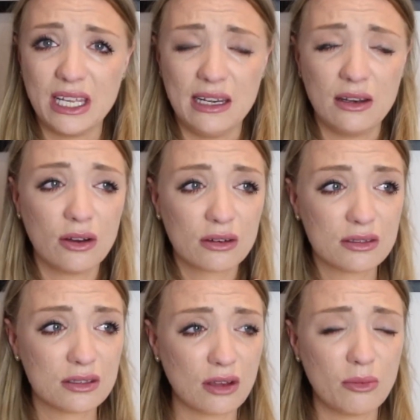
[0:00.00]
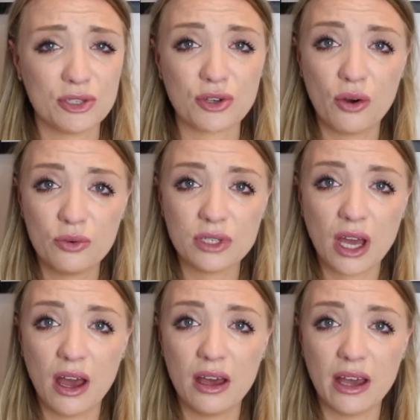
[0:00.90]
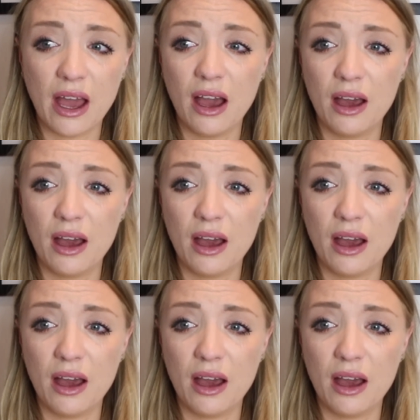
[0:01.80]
He looked so much older.